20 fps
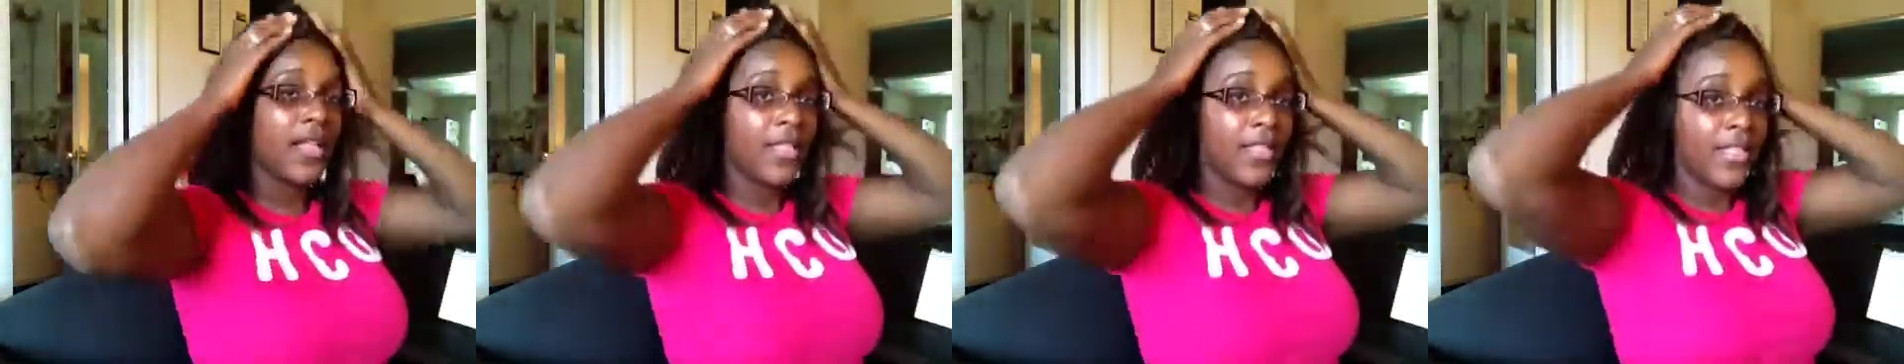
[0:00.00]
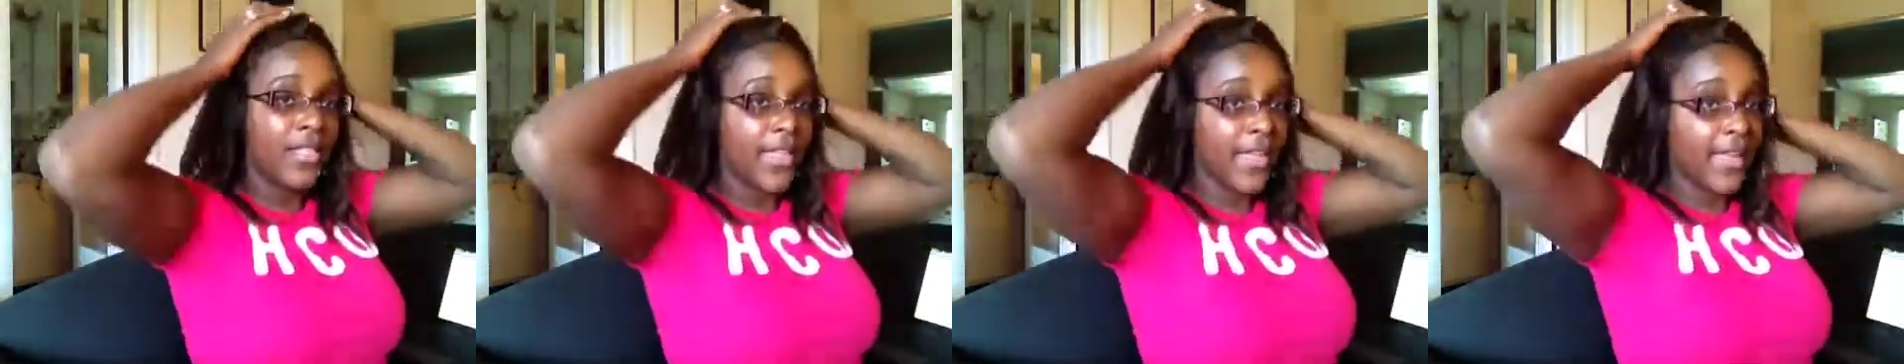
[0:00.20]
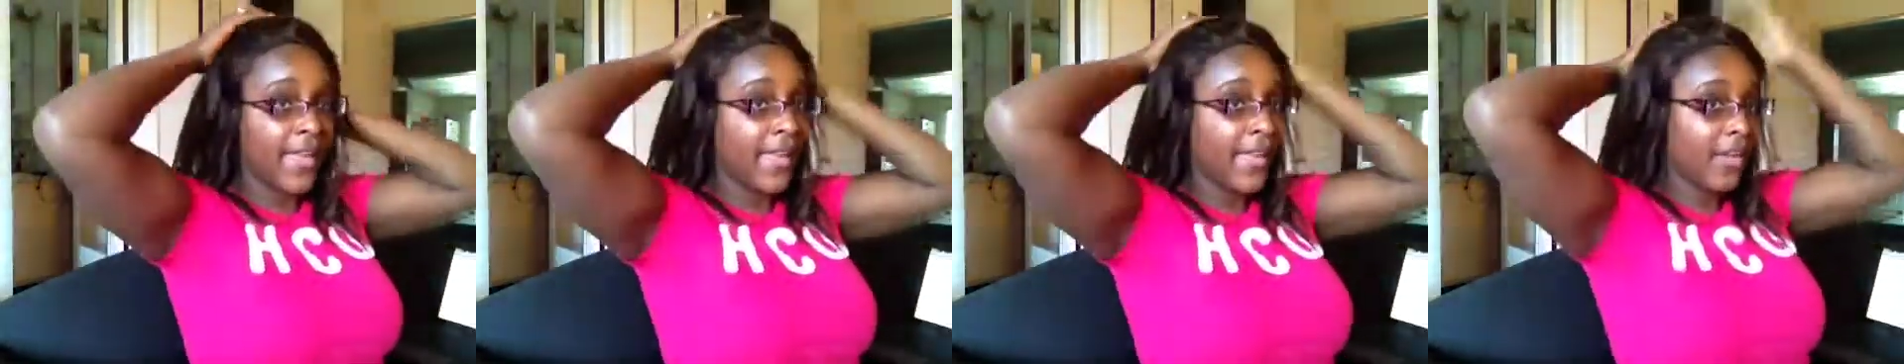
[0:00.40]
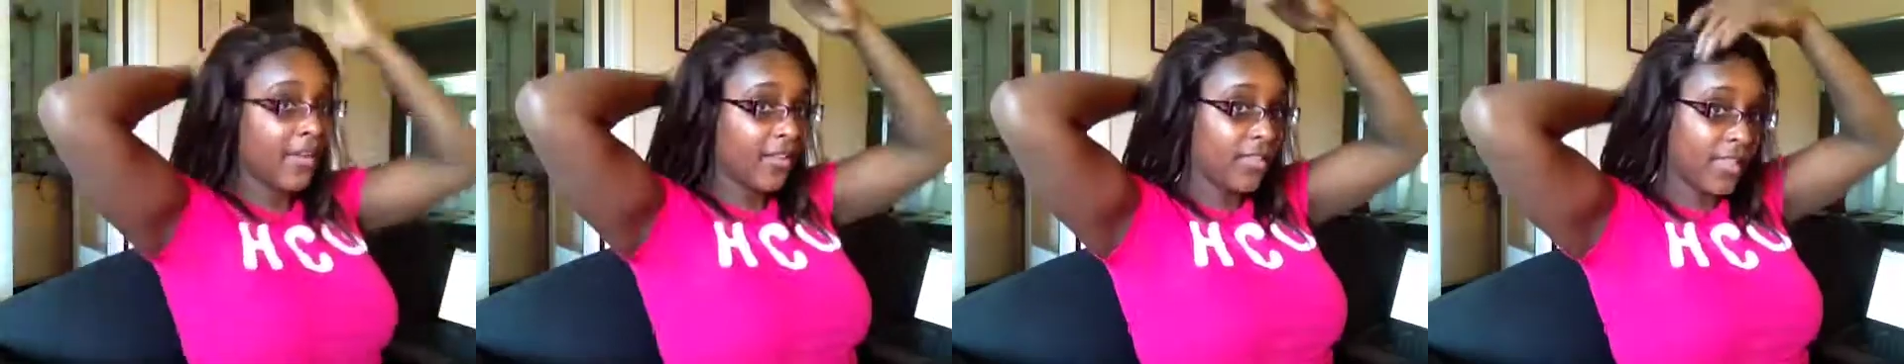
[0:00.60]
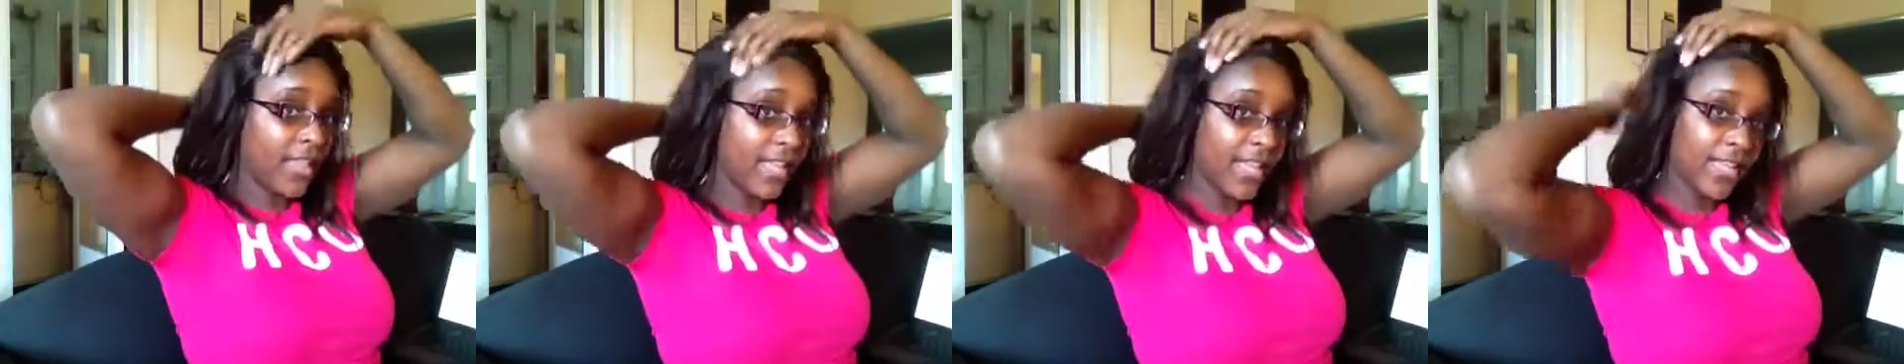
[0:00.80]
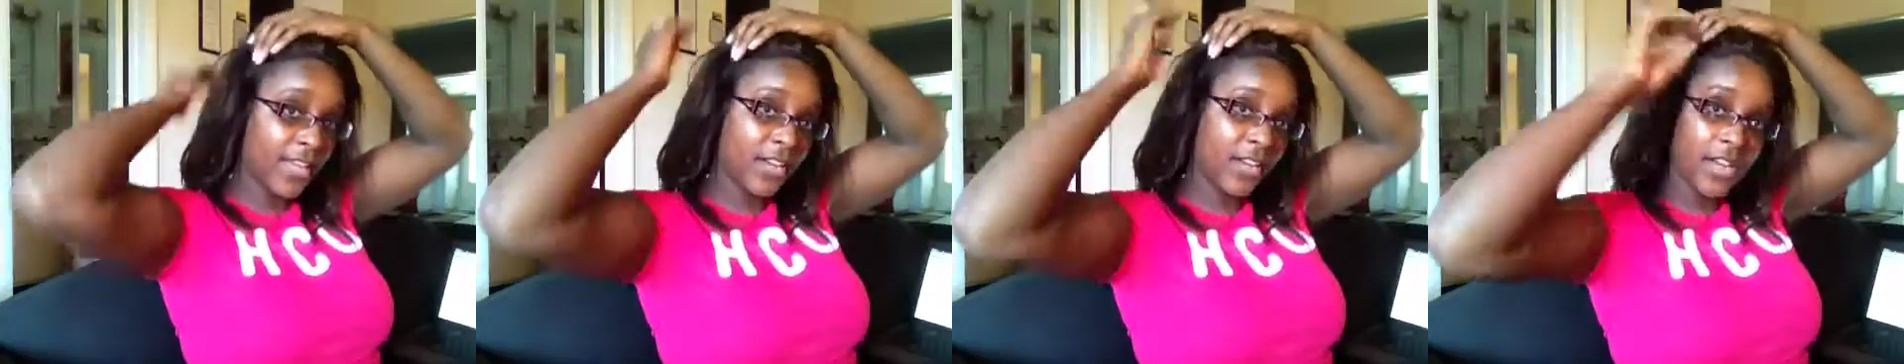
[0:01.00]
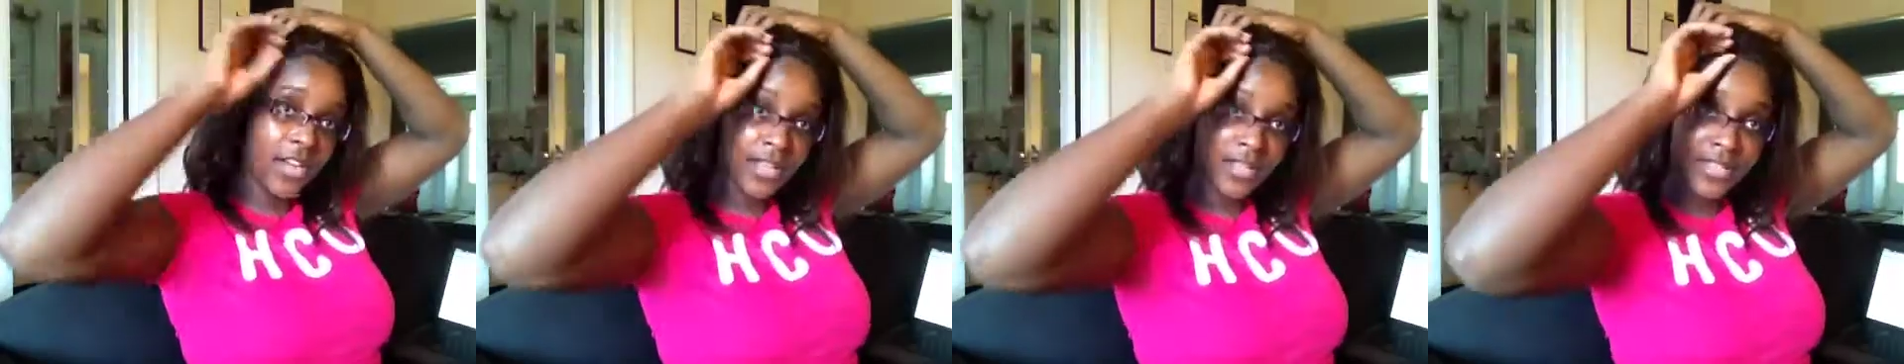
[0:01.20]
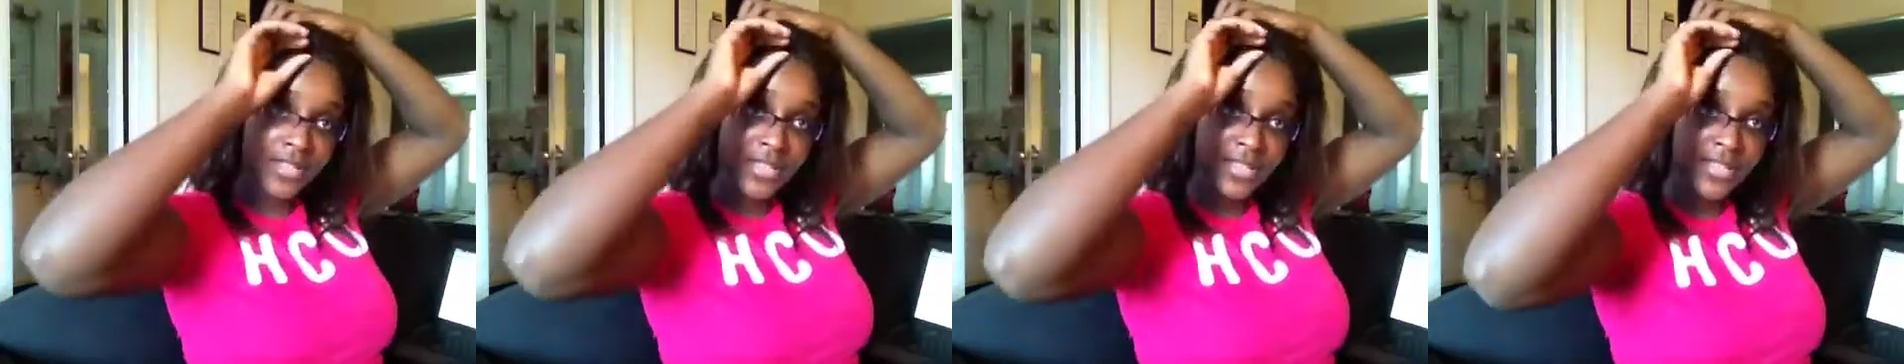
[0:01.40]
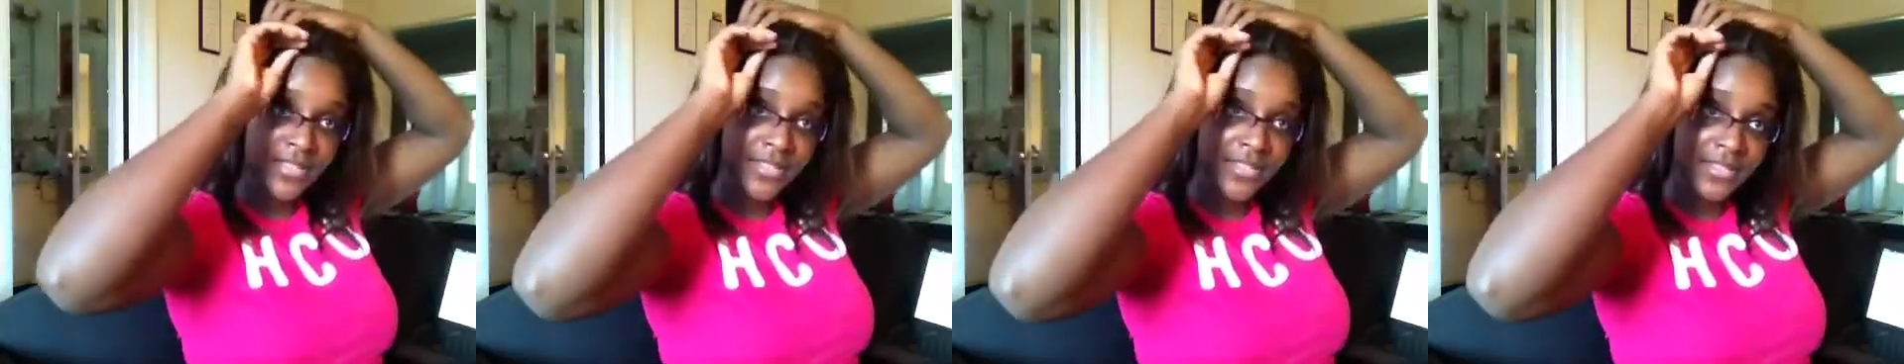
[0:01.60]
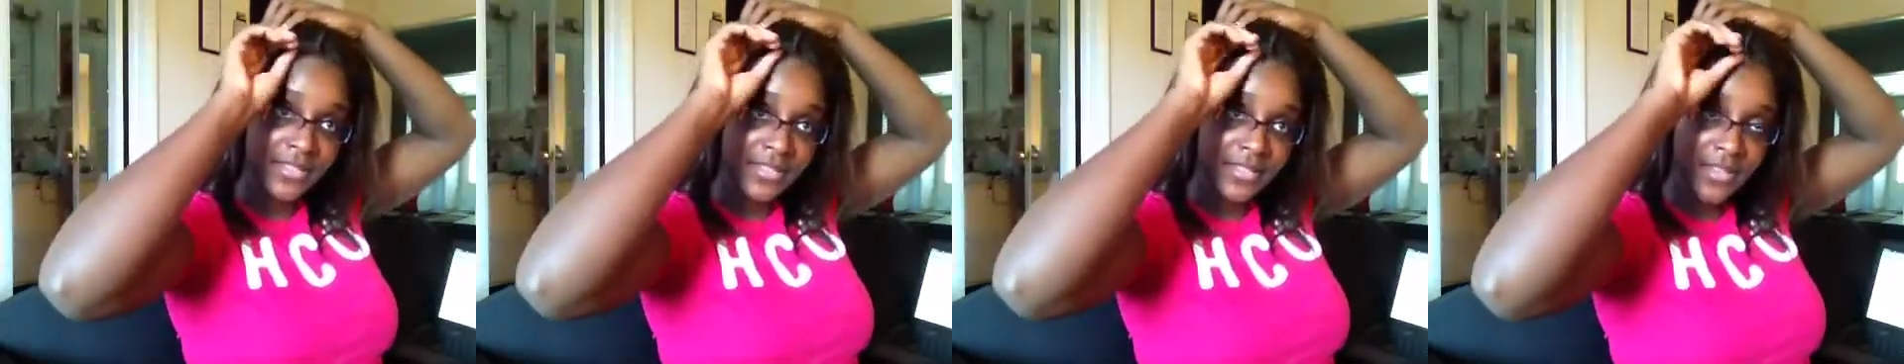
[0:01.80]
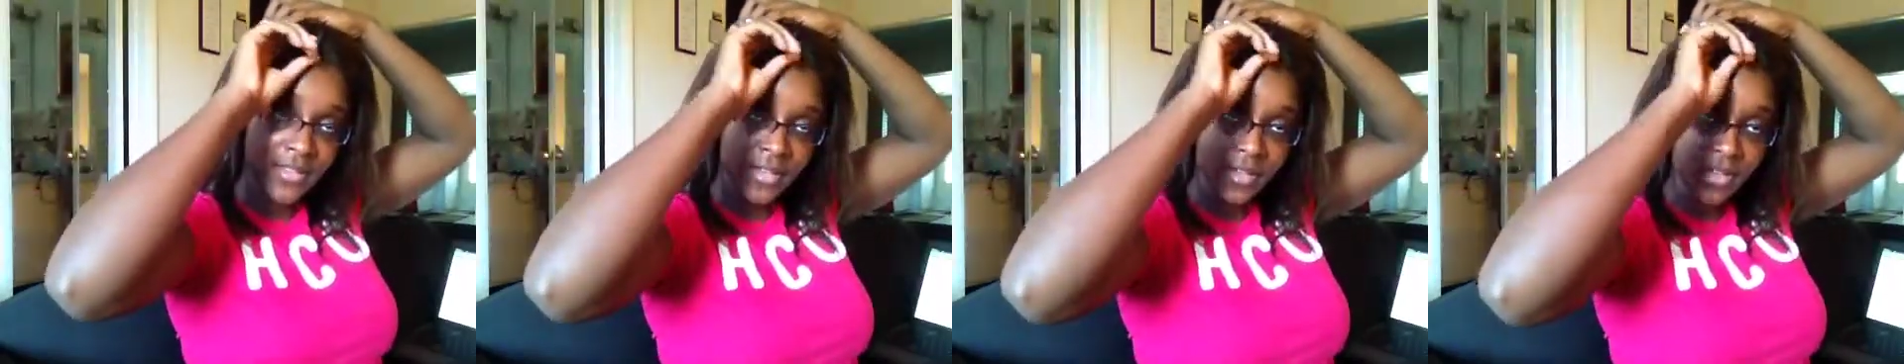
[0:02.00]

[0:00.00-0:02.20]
The hairline on this,